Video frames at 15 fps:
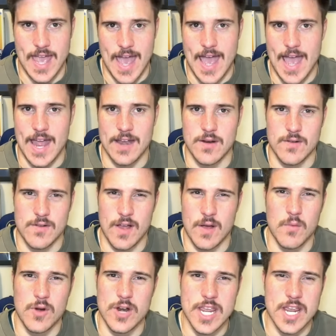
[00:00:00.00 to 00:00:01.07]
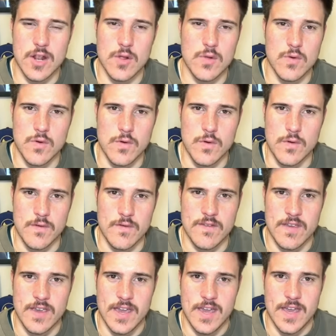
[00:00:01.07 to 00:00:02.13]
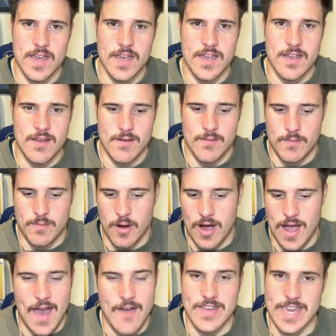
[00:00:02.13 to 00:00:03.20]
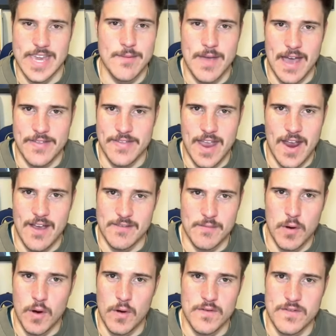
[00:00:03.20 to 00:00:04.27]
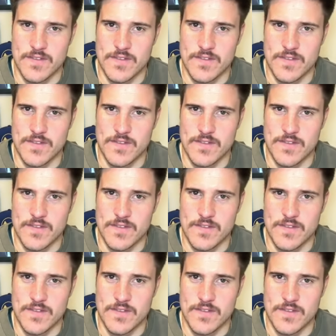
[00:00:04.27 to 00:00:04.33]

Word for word: and like what are you going to lose by having him out there as opposed to